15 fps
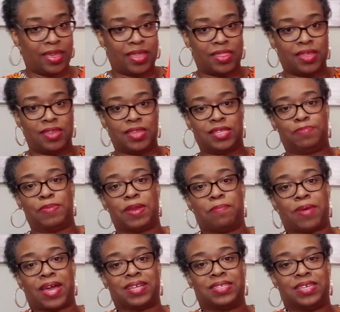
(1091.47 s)
And then this big
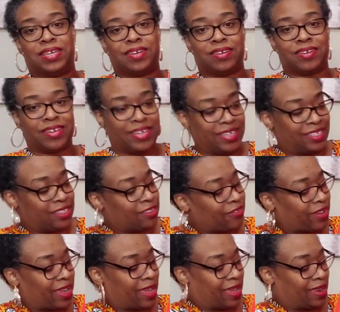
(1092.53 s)
box here is
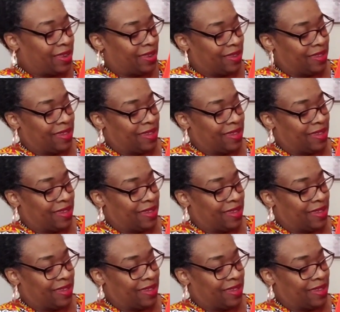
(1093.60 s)
thread,